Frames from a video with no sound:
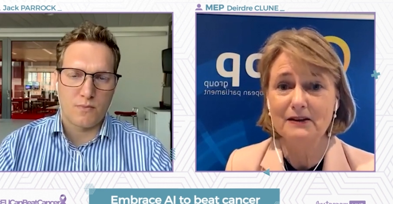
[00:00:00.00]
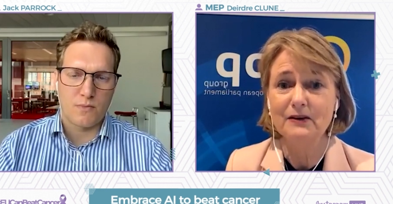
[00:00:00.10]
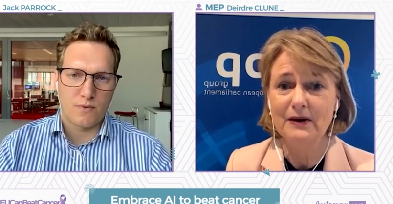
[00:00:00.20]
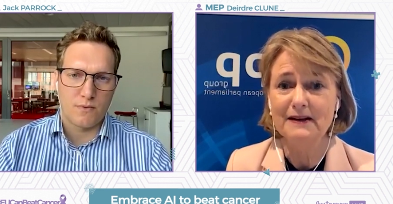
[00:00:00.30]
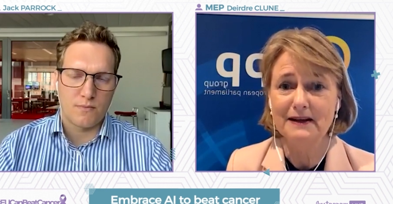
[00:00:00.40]

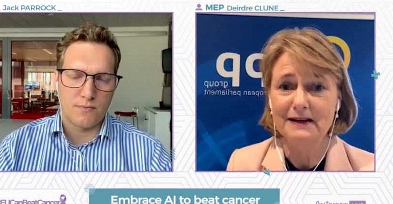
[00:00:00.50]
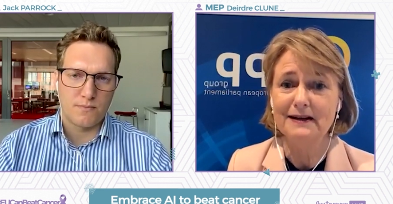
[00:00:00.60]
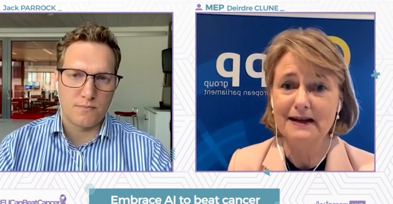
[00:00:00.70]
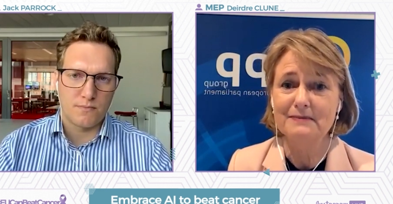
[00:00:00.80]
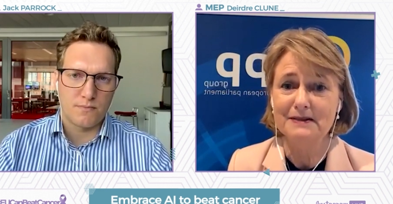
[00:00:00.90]
Speaker 1: know I think
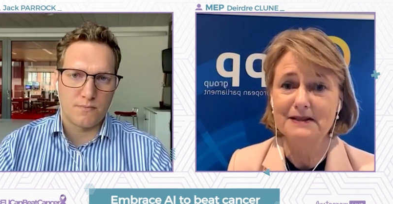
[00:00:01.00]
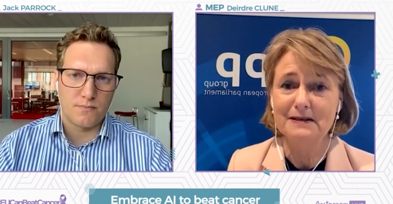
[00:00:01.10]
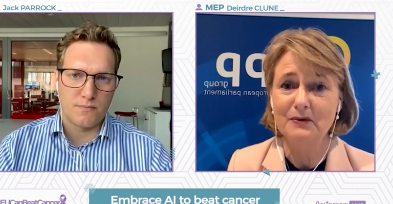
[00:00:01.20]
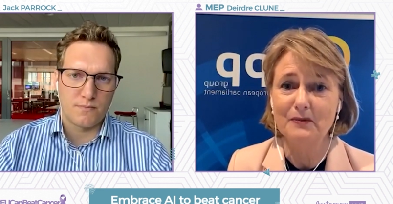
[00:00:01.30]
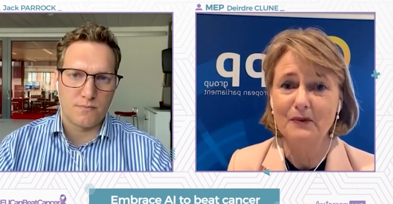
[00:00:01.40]
it can't be
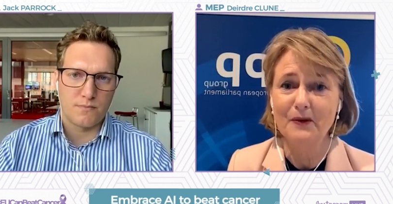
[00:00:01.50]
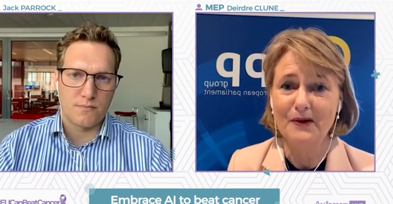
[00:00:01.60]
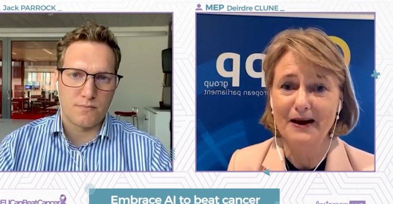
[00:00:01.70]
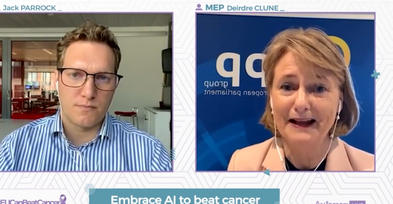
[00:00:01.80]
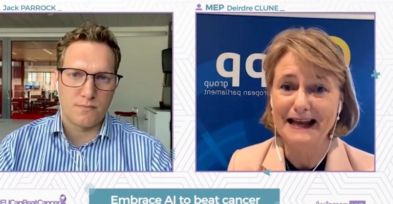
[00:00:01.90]
said more
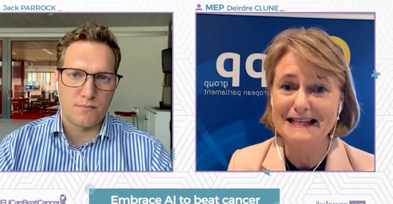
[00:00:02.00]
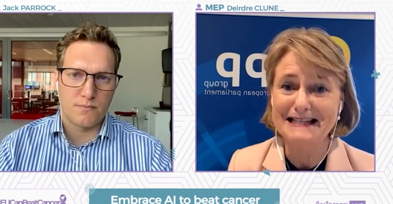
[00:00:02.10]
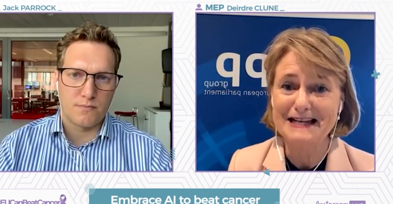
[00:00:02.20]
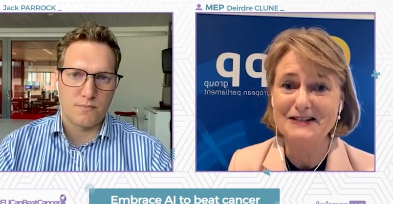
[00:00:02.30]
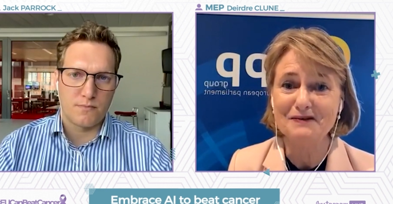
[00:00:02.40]
more I can't
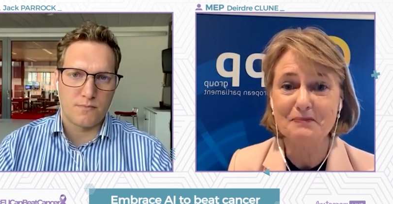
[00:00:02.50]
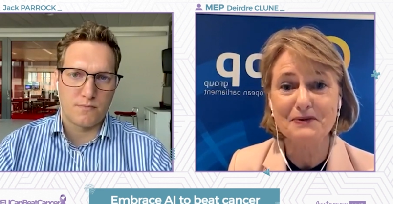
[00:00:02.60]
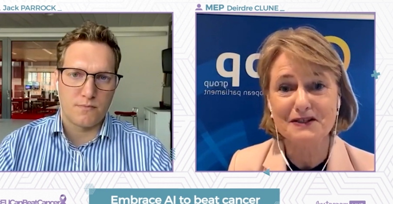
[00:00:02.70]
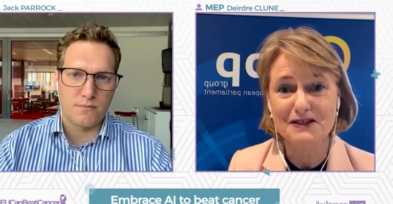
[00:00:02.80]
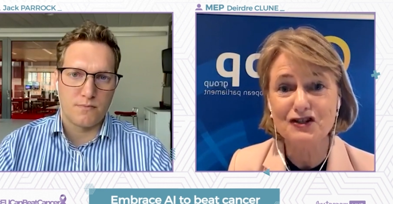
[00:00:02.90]
say it enough, the
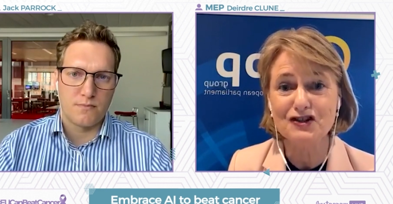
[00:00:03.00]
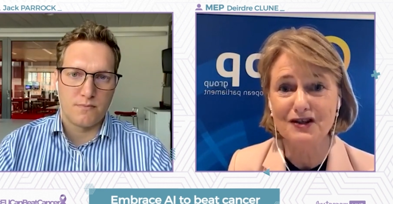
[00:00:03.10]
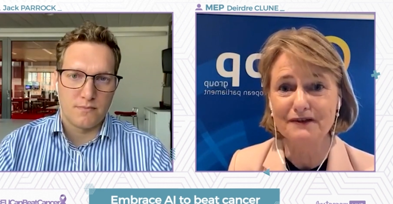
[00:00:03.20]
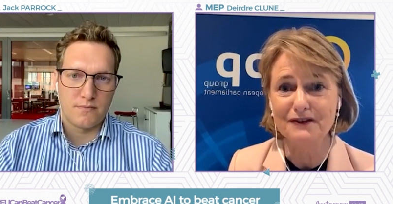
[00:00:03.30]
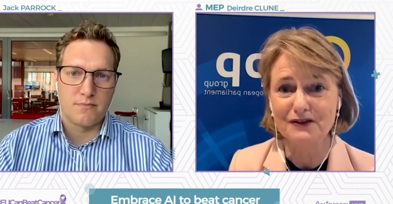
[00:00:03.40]
precision
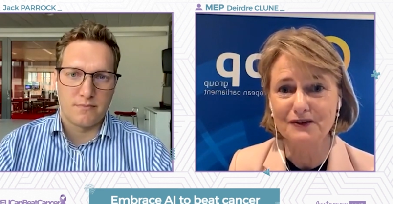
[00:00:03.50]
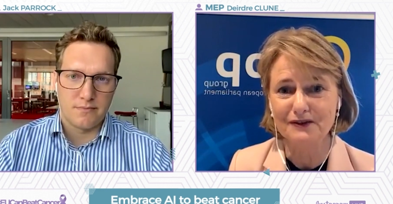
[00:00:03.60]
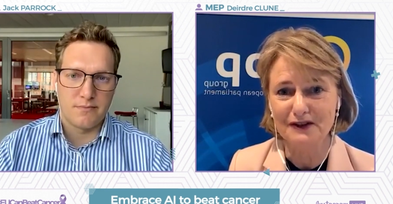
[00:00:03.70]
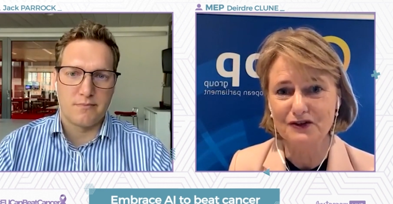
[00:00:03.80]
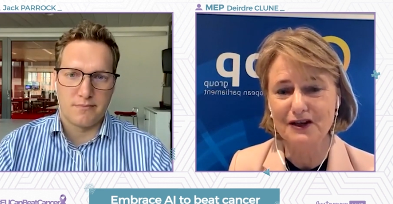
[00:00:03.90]
of it, you know
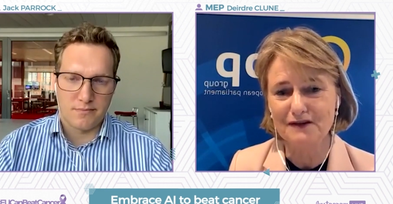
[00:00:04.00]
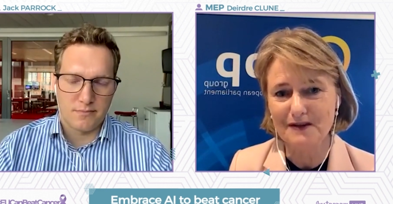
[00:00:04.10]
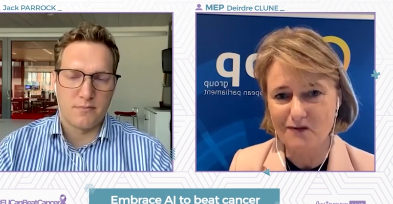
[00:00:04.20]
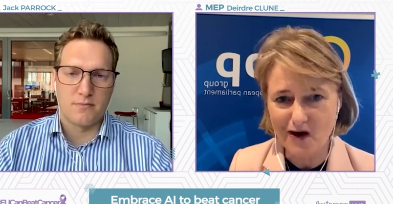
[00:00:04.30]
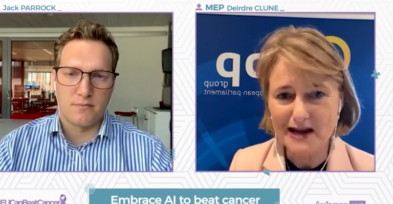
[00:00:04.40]
that you're giving
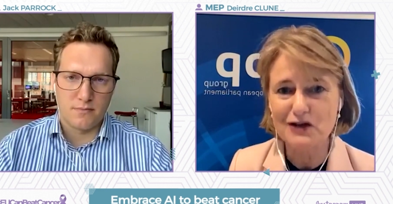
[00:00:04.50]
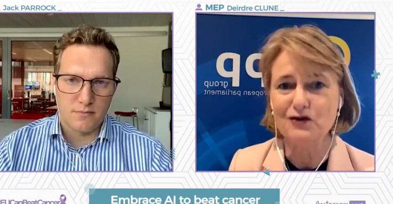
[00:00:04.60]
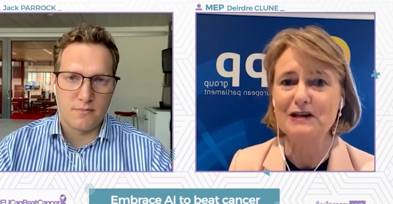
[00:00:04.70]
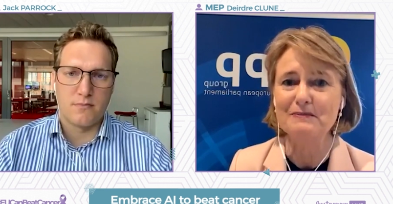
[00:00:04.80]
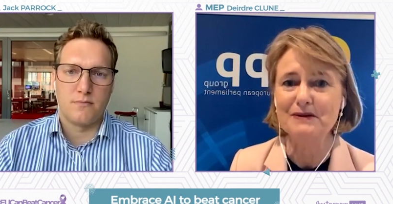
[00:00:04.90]
them right
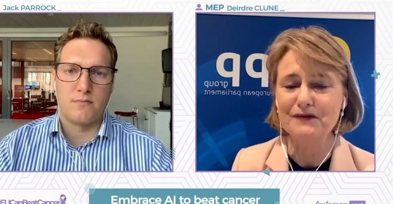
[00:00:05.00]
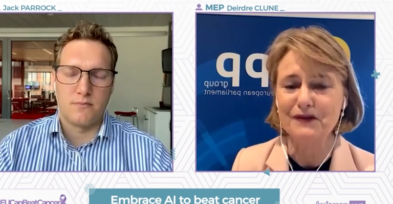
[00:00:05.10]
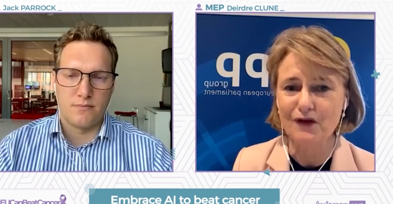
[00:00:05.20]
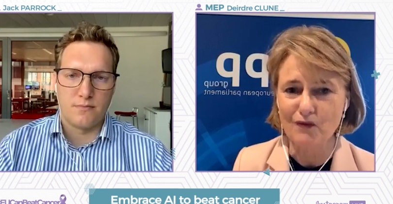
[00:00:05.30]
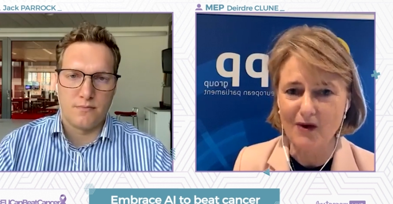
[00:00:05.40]
treatment
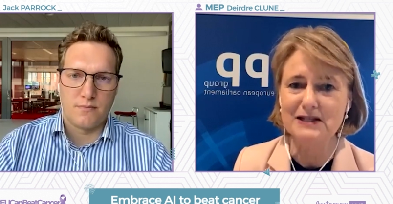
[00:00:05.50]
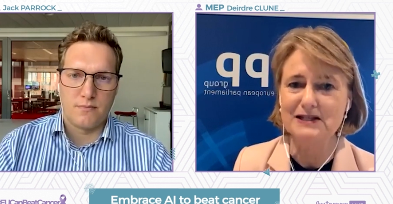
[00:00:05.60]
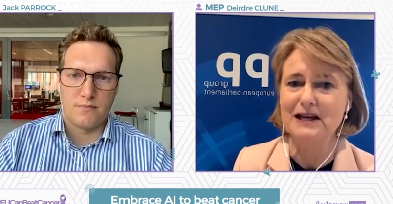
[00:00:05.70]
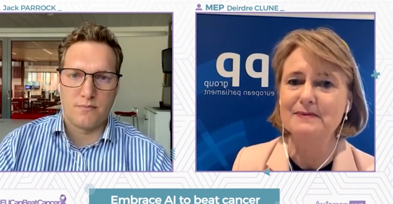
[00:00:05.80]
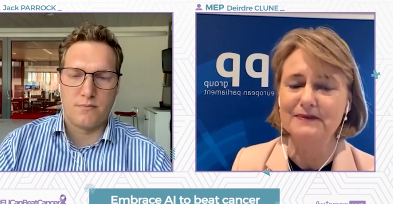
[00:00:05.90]
for the right
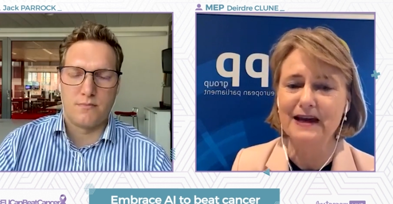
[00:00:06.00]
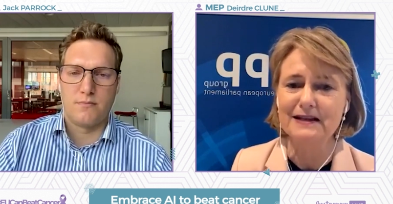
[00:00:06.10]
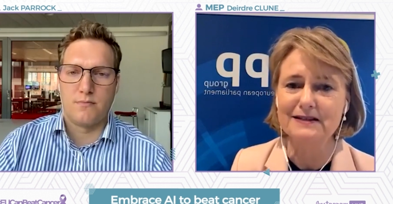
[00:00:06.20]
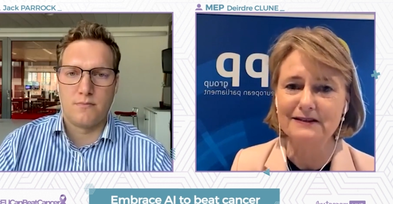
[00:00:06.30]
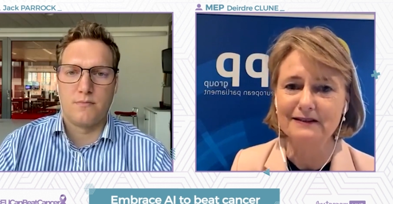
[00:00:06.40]
type of
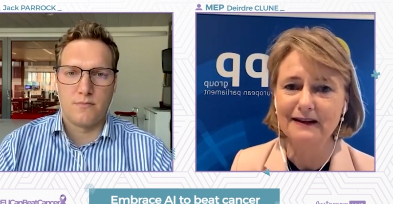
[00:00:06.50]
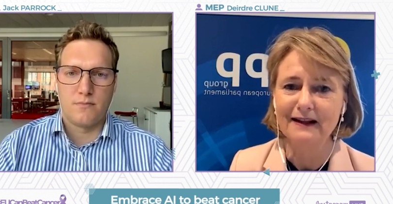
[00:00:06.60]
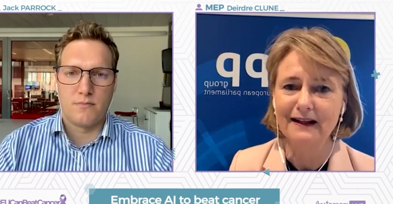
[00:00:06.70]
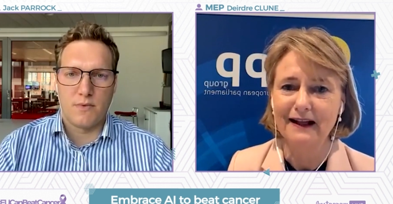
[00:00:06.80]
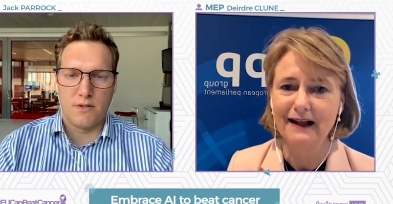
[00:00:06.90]
cancer,
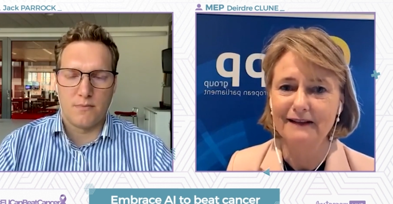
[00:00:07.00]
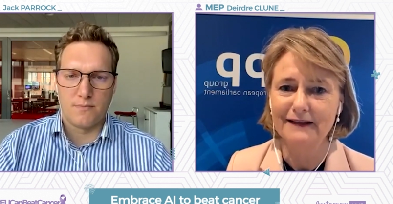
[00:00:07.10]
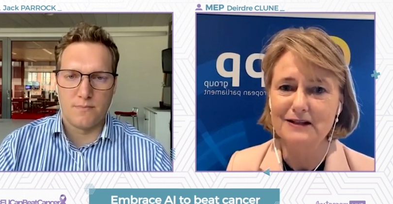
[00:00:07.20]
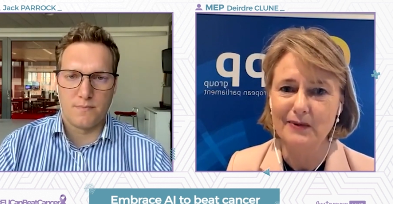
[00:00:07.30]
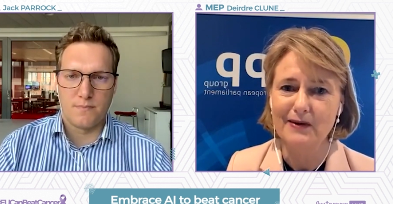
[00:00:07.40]
and
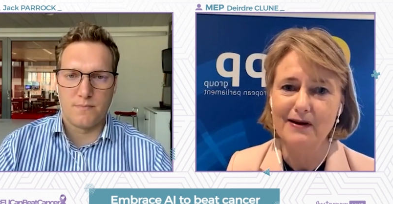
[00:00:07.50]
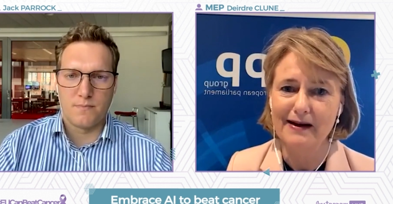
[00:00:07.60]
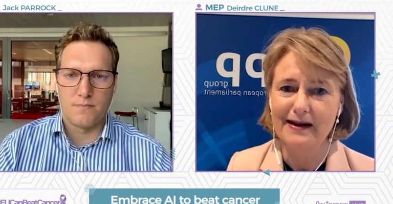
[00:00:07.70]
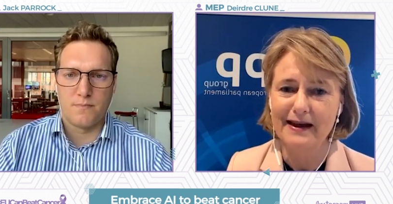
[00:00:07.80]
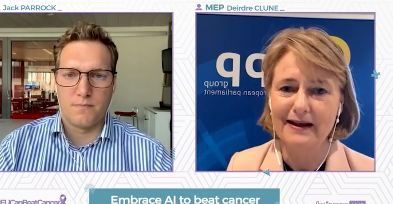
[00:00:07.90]
that's where
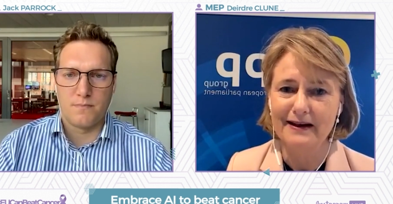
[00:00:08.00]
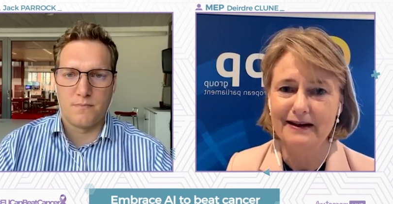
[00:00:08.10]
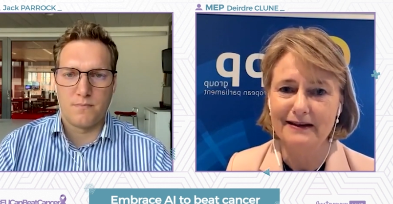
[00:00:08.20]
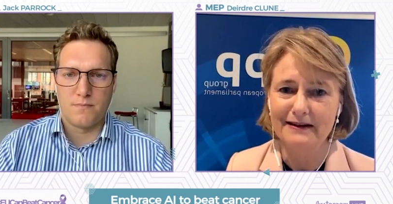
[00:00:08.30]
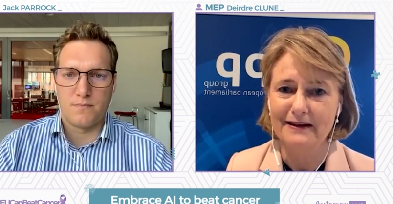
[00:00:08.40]
A I
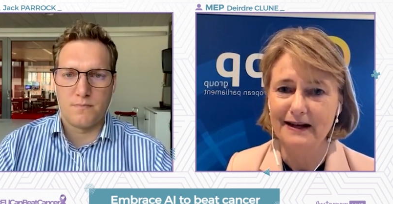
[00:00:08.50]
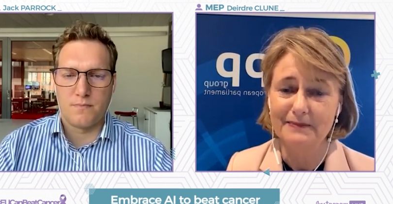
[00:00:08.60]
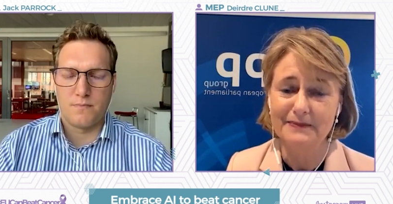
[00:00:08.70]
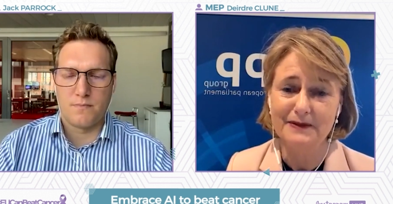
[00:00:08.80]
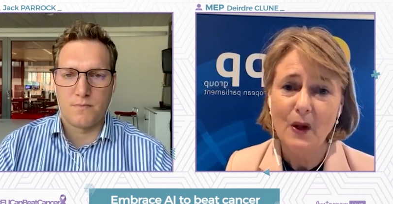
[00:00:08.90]
can help. So